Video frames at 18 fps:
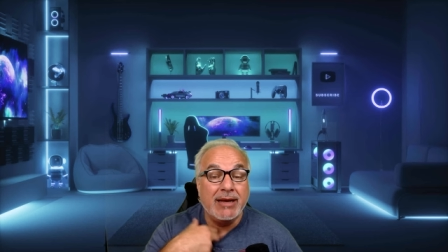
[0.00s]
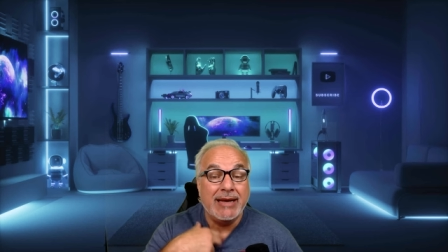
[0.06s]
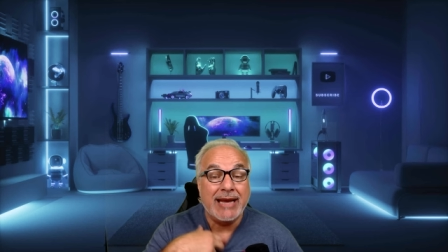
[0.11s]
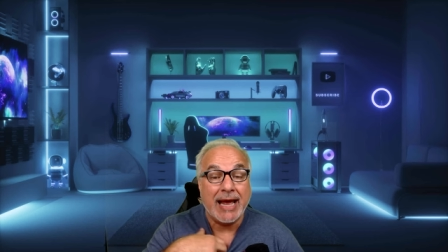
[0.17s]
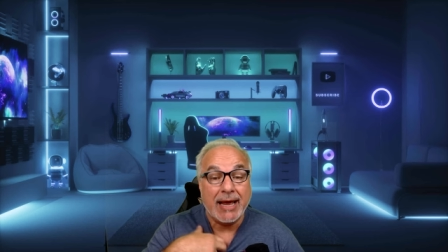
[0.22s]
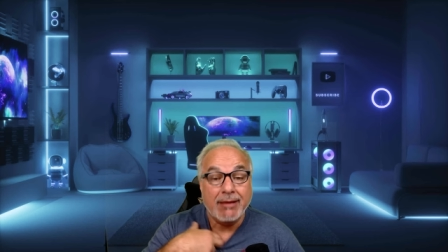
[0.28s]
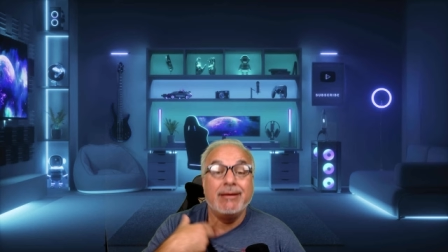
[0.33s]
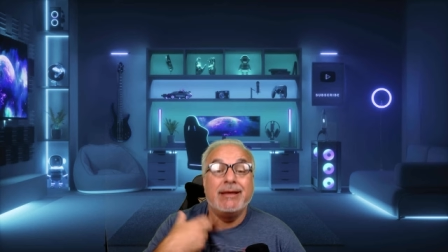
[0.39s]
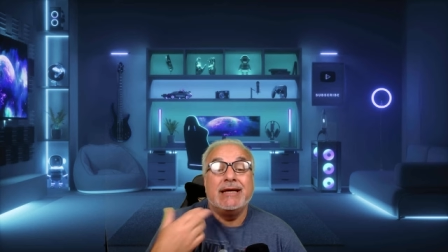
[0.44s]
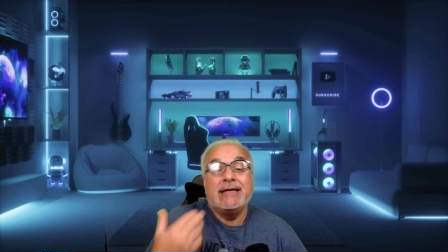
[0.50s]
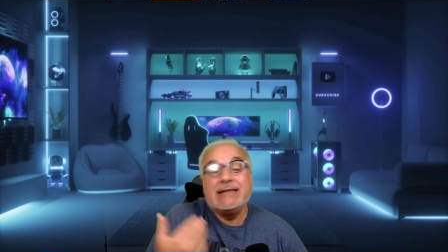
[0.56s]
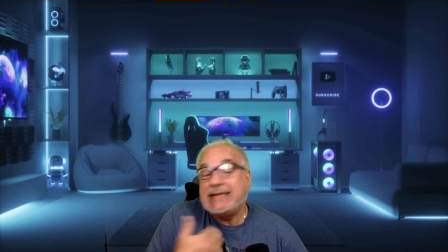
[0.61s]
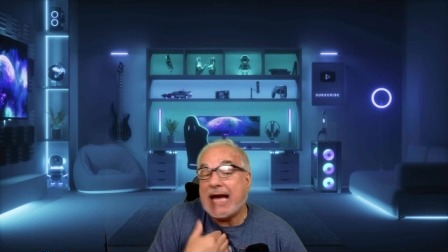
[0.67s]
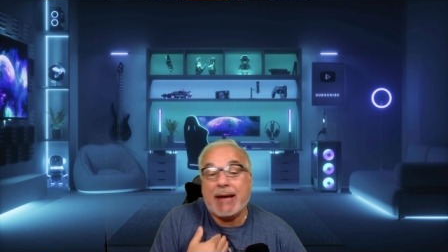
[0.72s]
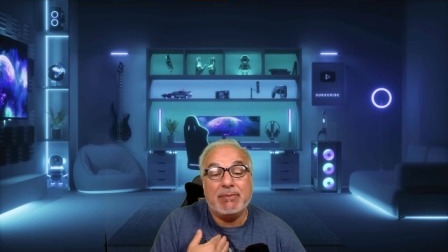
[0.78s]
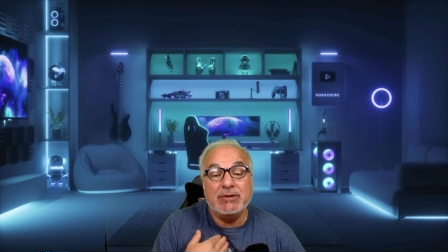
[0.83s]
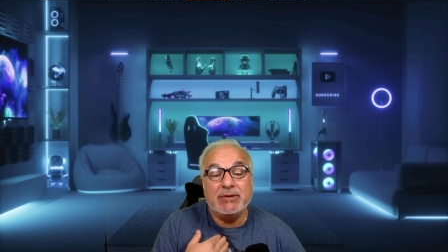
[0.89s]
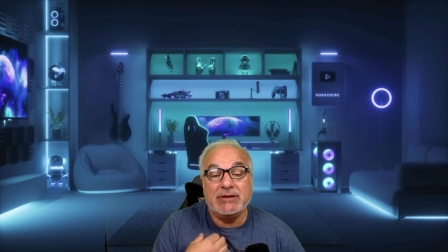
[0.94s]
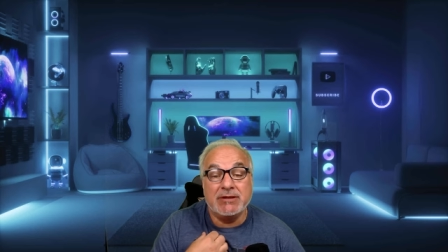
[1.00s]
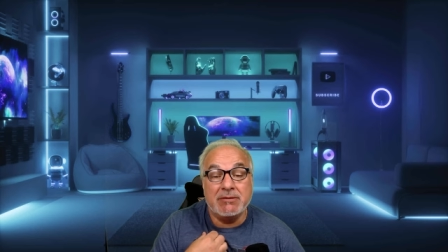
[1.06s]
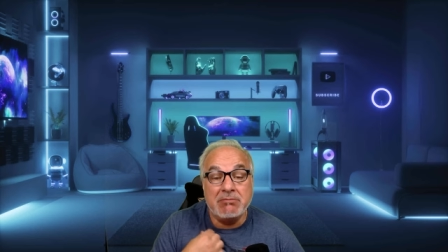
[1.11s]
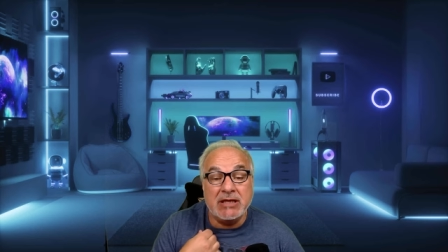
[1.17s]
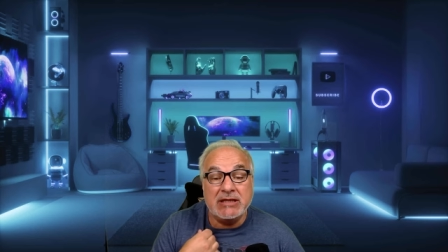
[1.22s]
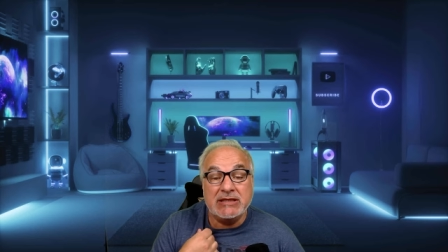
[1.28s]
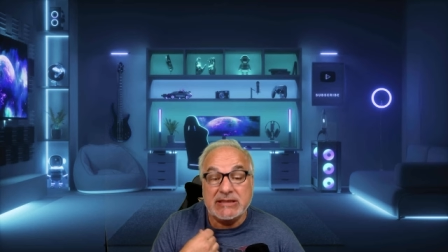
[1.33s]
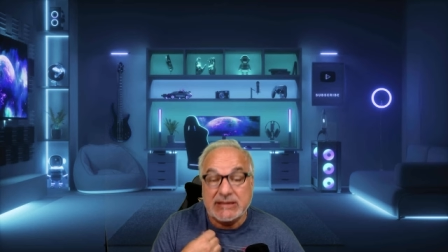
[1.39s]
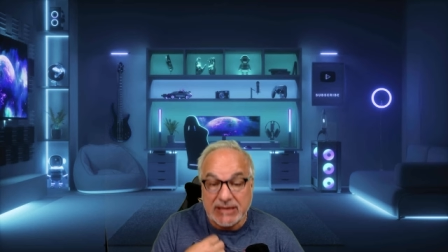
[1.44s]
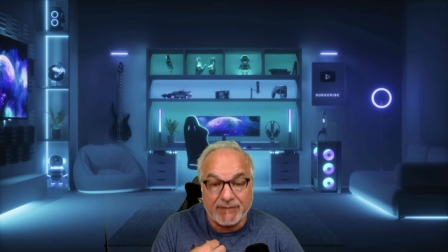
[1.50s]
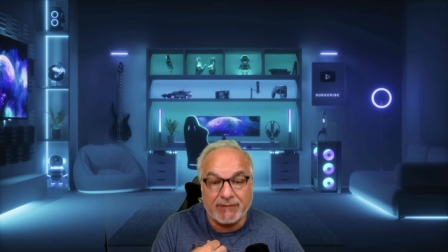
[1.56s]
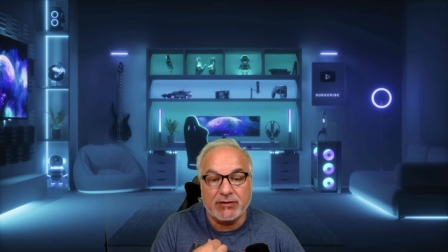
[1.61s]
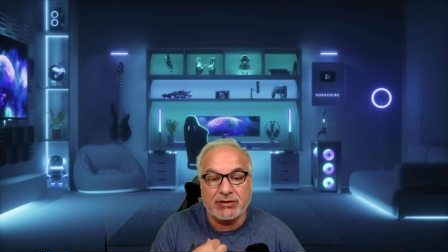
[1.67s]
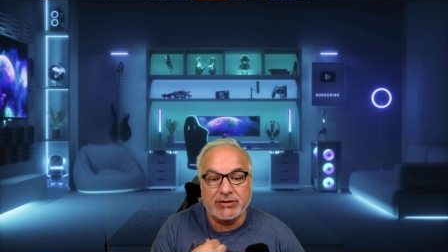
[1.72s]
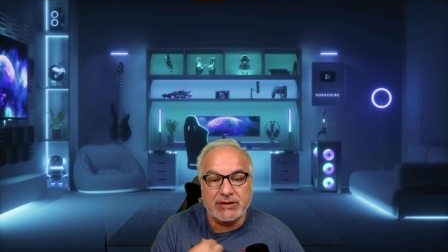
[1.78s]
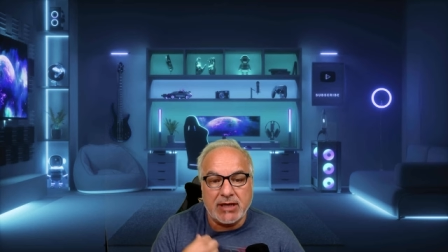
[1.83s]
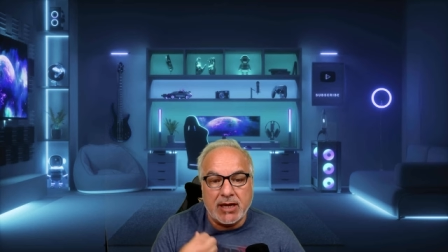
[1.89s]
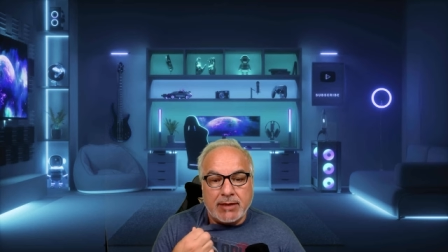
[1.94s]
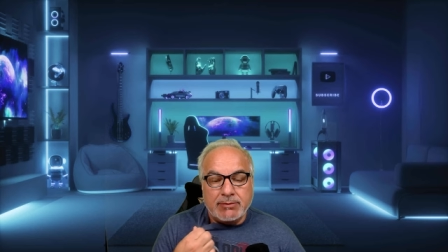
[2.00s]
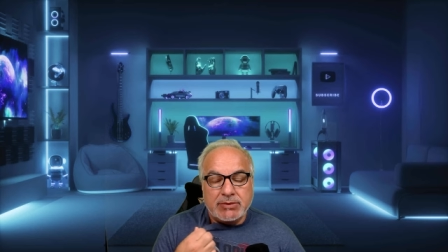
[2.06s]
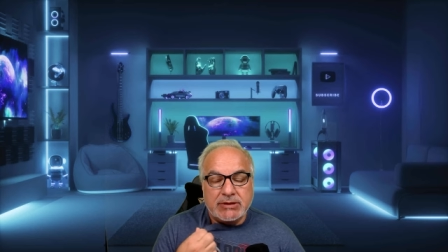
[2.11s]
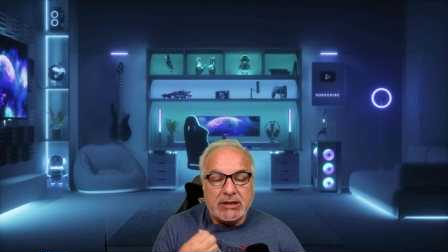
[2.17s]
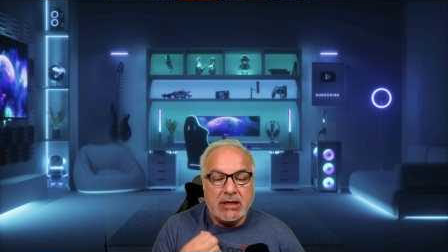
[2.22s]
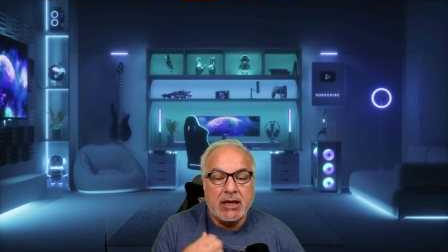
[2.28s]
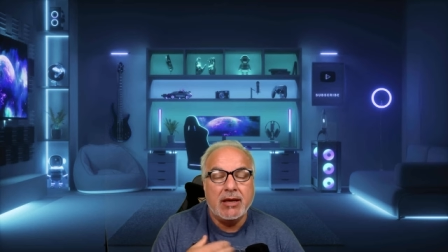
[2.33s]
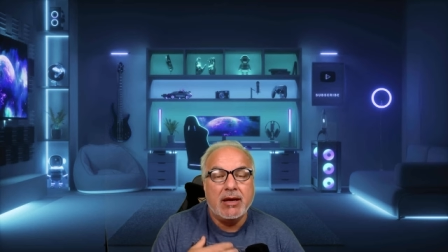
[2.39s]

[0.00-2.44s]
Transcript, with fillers: Now, it's happened to me several times.